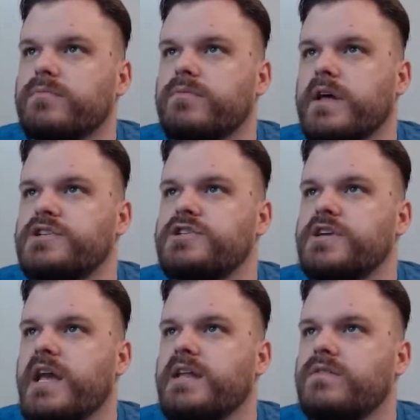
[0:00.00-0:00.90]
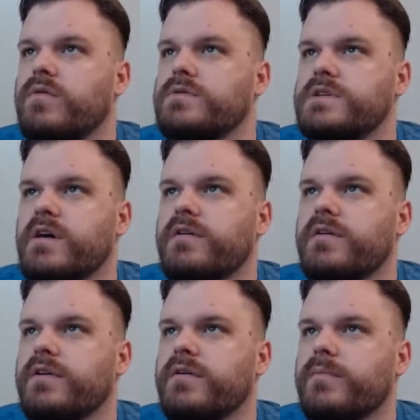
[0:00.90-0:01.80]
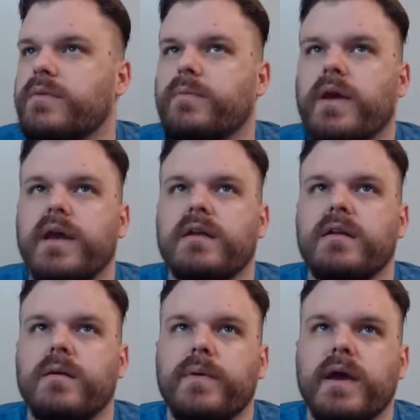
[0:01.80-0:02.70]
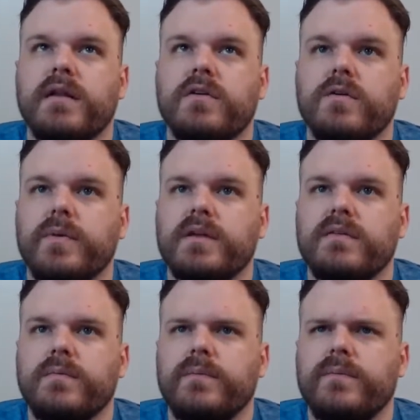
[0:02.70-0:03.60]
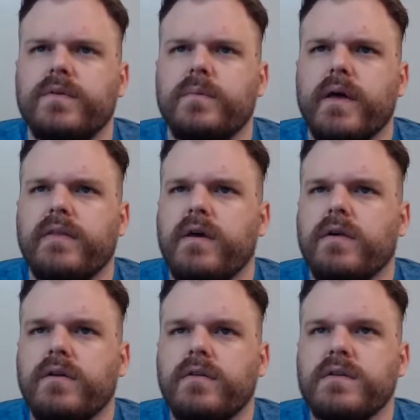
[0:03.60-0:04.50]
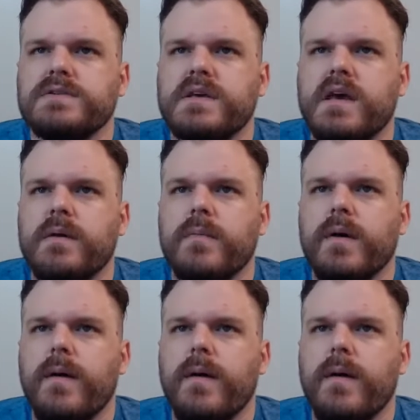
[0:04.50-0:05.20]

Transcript: at shaded towards the under. You're paying a little bit to bet the under in this game.